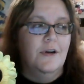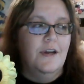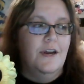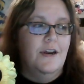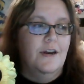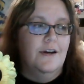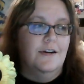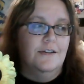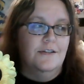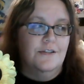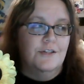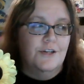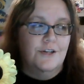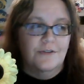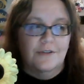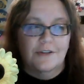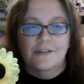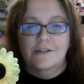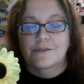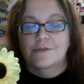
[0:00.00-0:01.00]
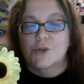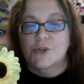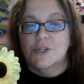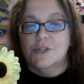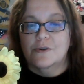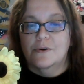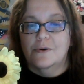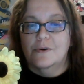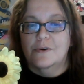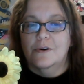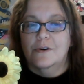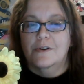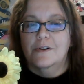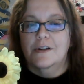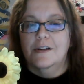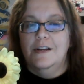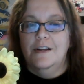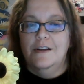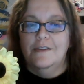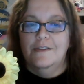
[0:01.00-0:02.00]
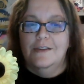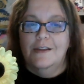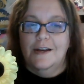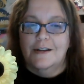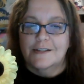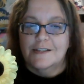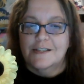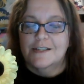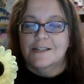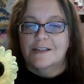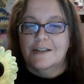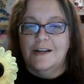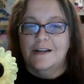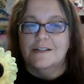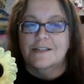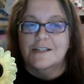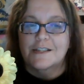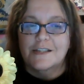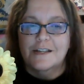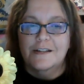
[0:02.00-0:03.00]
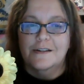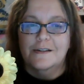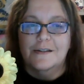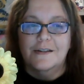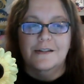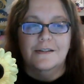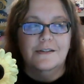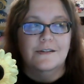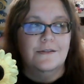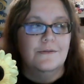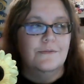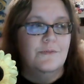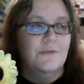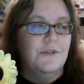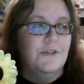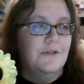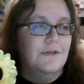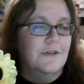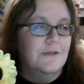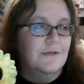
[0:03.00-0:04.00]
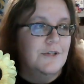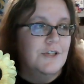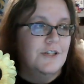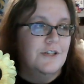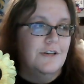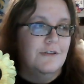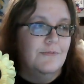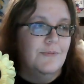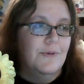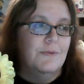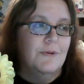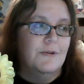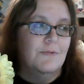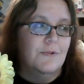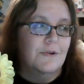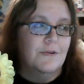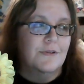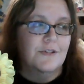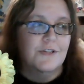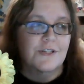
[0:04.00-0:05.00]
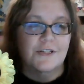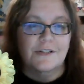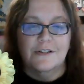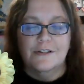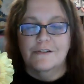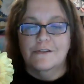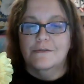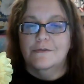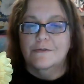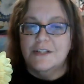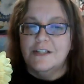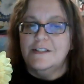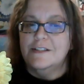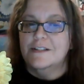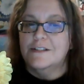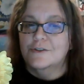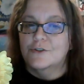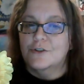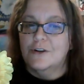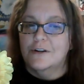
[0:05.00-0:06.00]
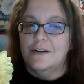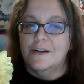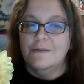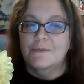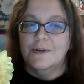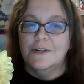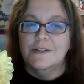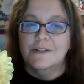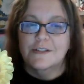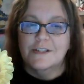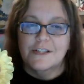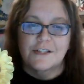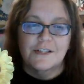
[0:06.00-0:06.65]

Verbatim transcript: and to the youth store and that's that's it and you know steve maybe works you know decent job but